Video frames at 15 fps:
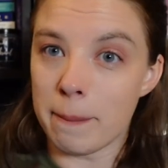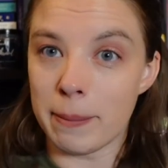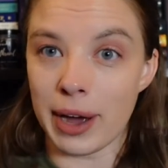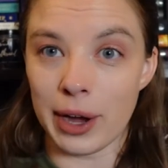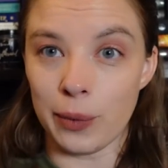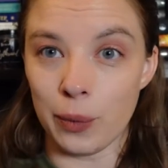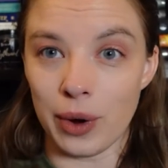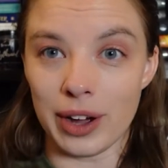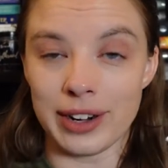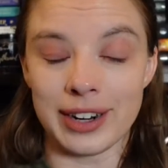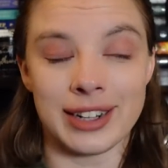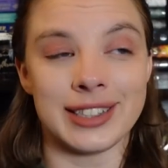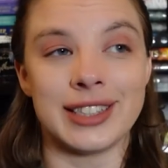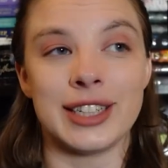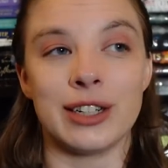by one
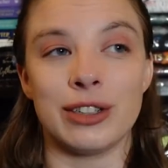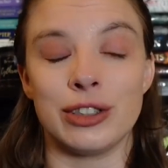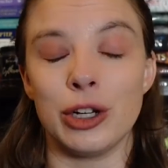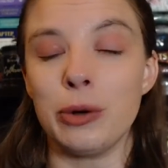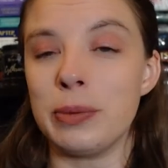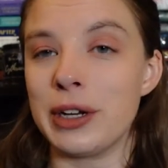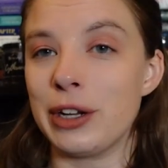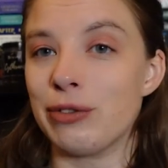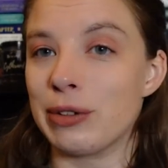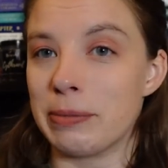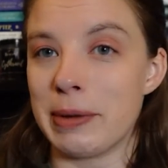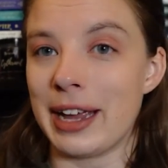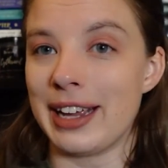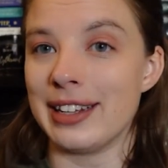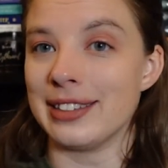until nobody
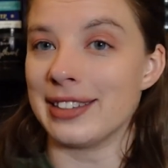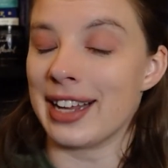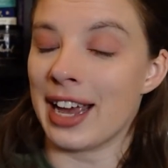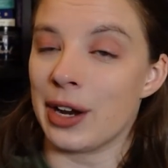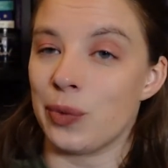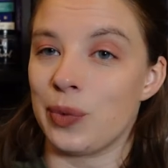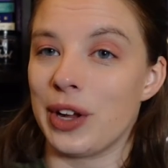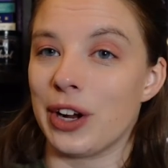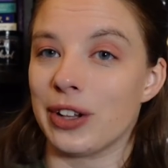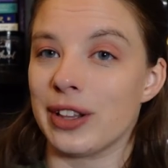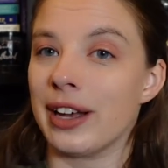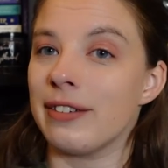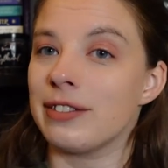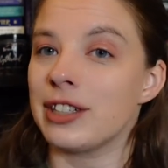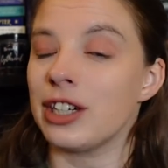remains and we are
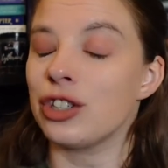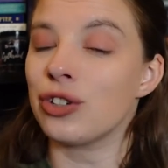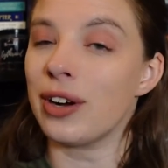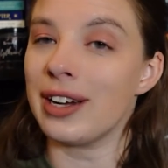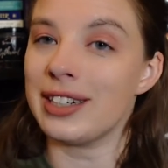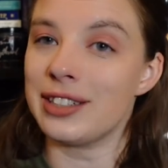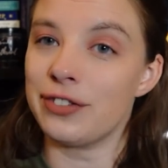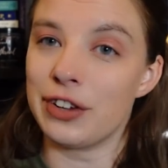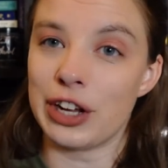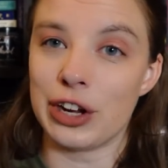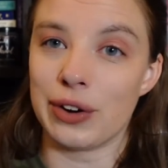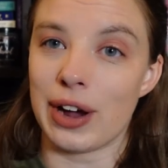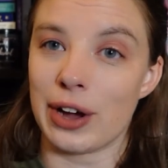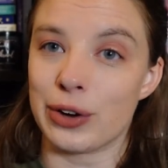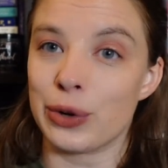left trying to
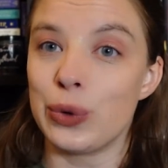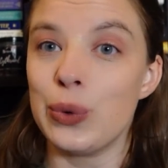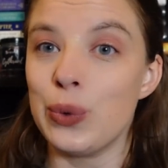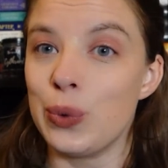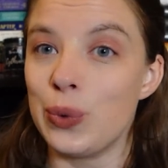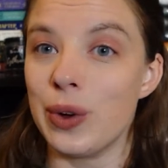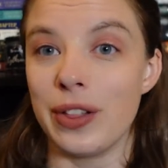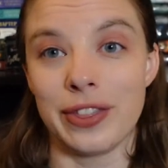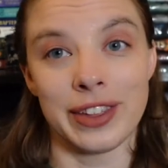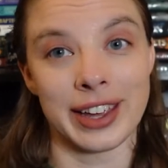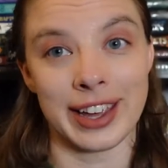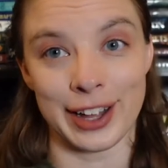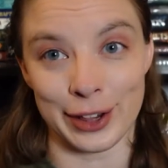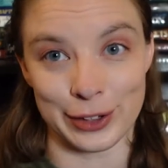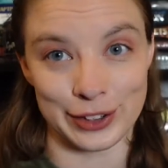figure out who the
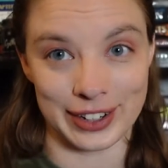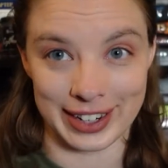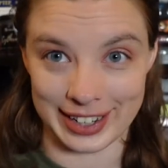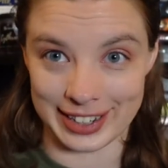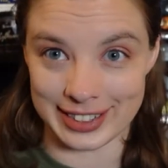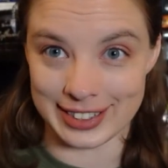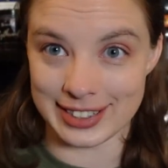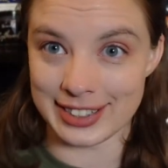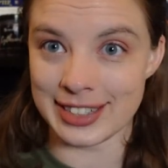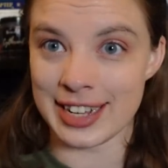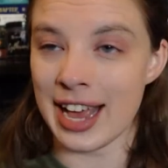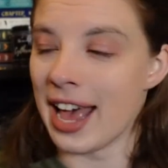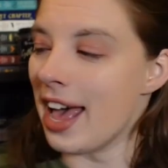killer is.